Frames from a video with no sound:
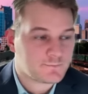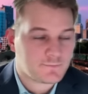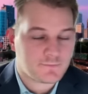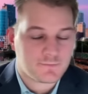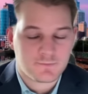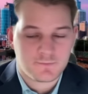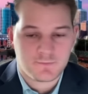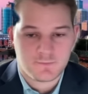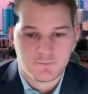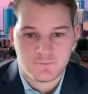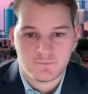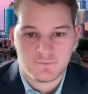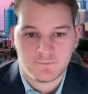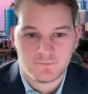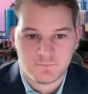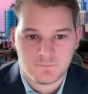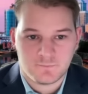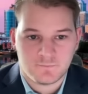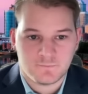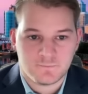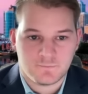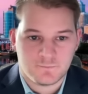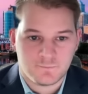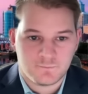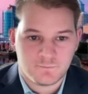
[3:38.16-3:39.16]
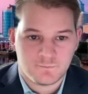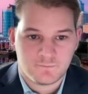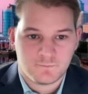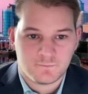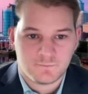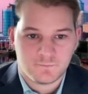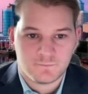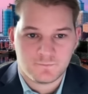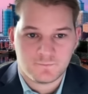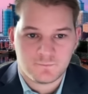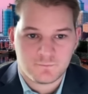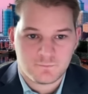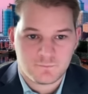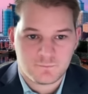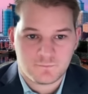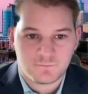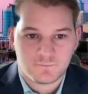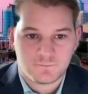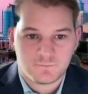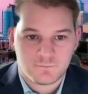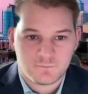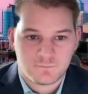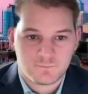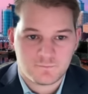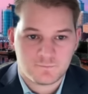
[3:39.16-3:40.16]

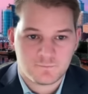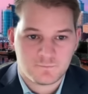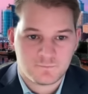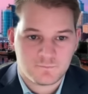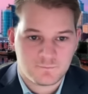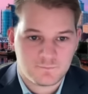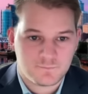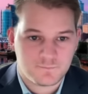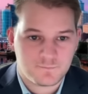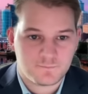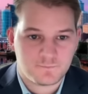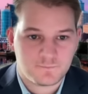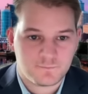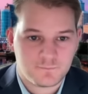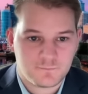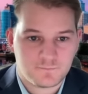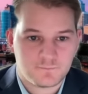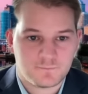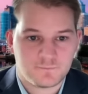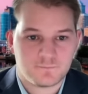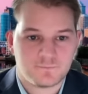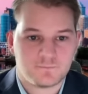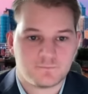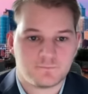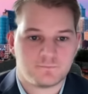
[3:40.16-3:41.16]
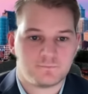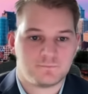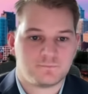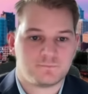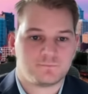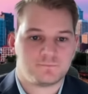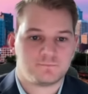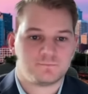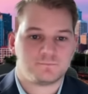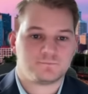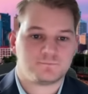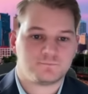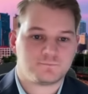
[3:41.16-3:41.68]
No words are spoken by the person on screen.